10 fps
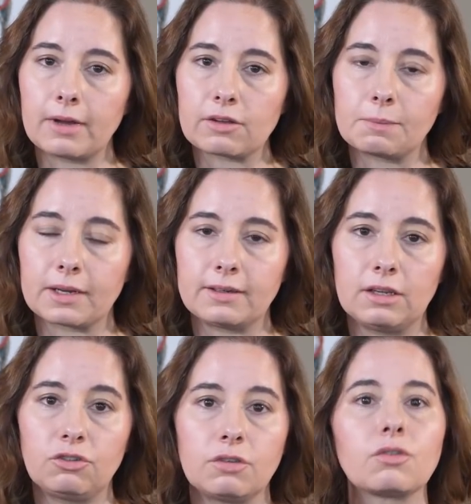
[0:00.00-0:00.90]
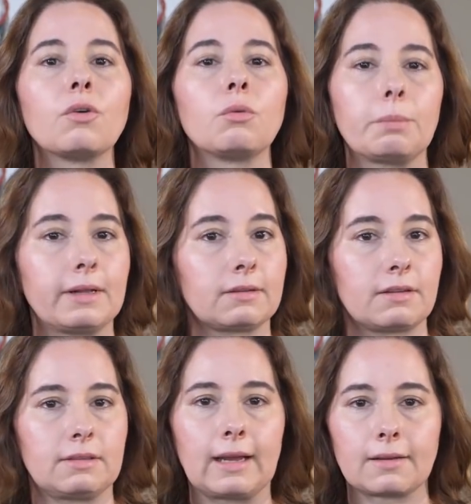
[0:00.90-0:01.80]
your expectations
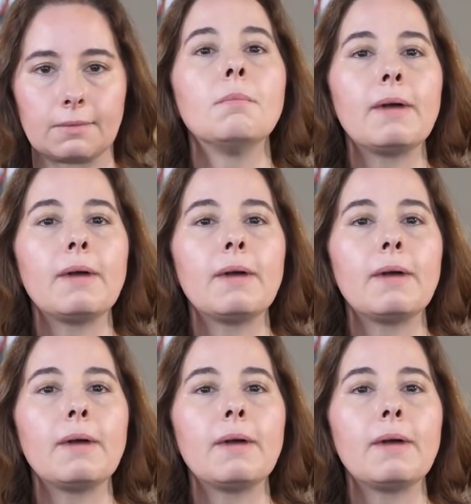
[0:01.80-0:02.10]
realistic.